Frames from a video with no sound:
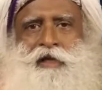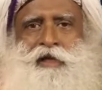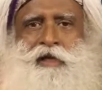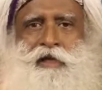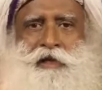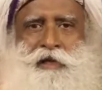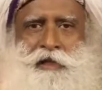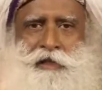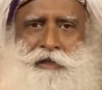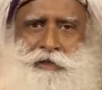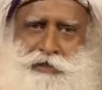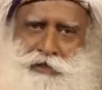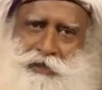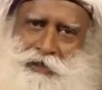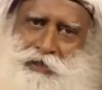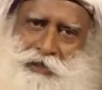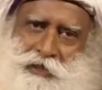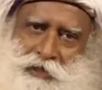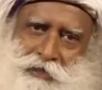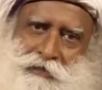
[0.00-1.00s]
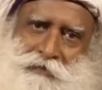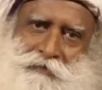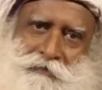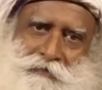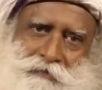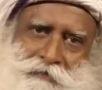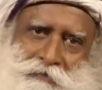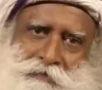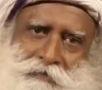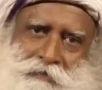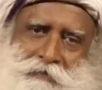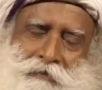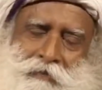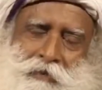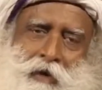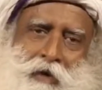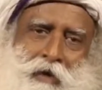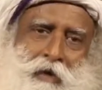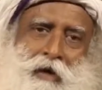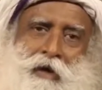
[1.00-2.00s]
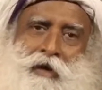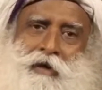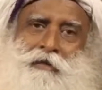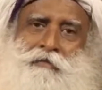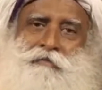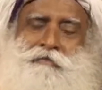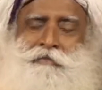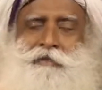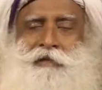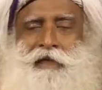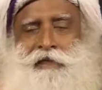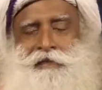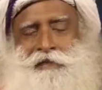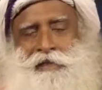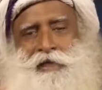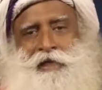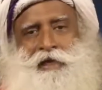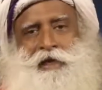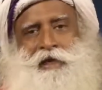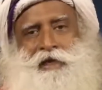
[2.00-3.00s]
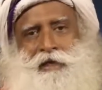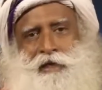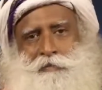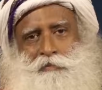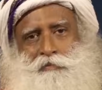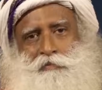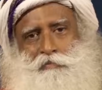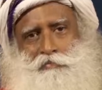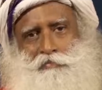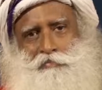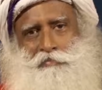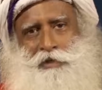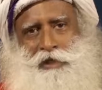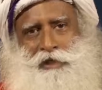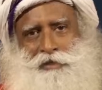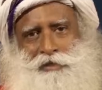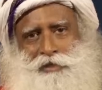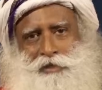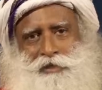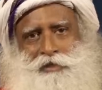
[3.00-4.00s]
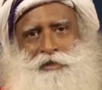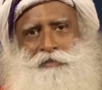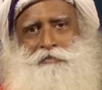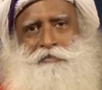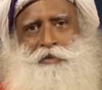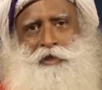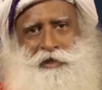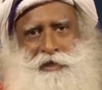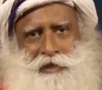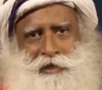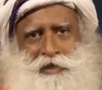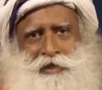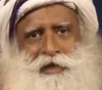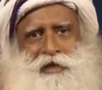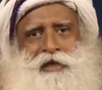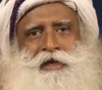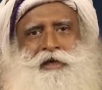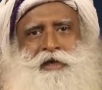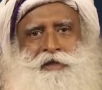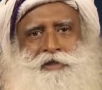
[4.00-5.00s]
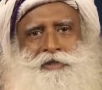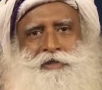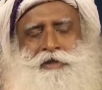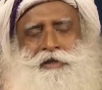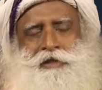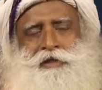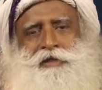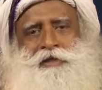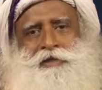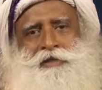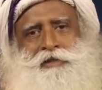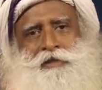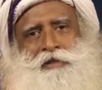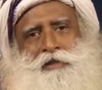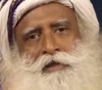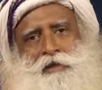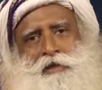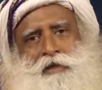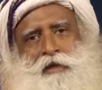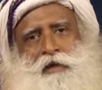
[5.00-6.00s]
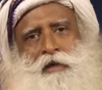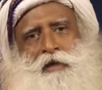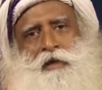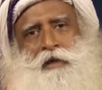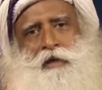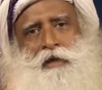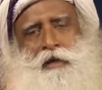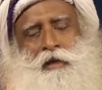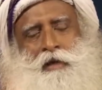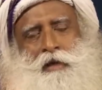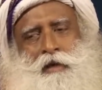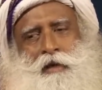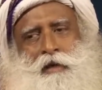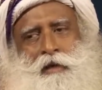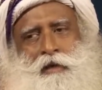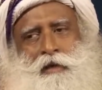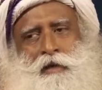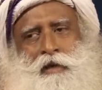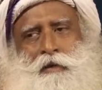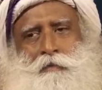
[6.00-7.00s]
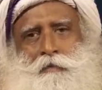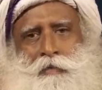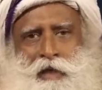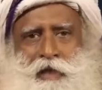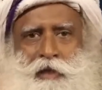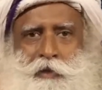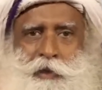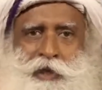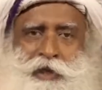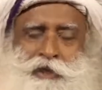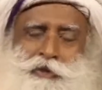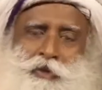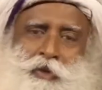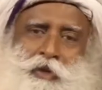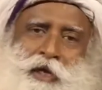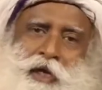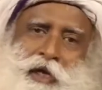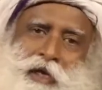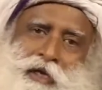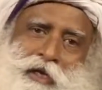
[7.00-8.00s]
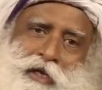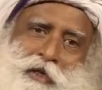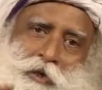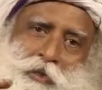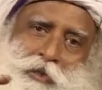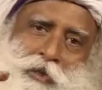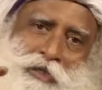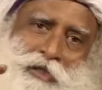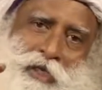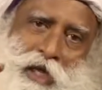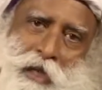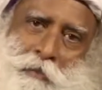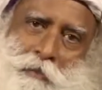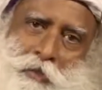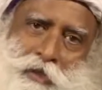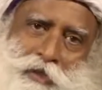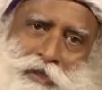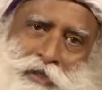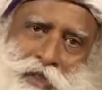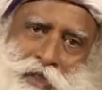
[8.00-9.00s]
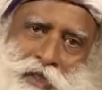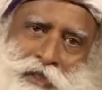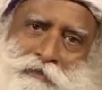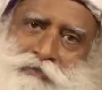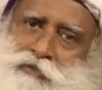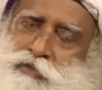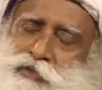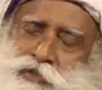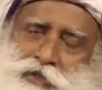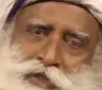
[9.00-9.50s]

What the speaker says: in an Indian city, or let's say any big city, particularly Indian cities, in many ways you are heading towards hypoxia if you